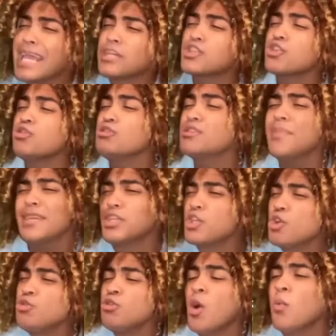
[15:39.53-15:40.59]
Excuse
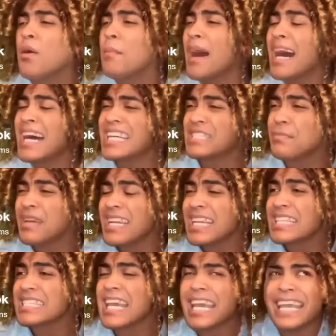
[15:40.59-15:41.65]
me, do you know where my
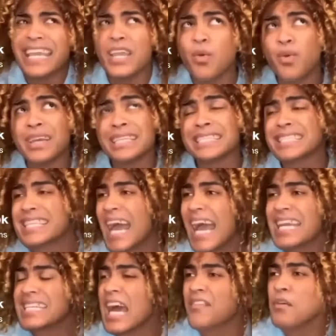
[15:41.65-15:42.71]
husband is? He went
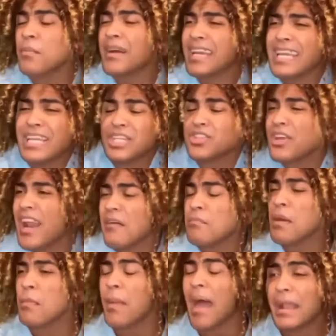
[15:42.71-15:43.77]
skydiving, but he should
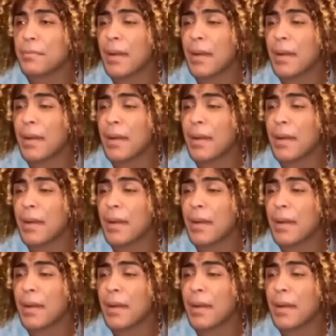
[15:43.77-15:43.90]
have been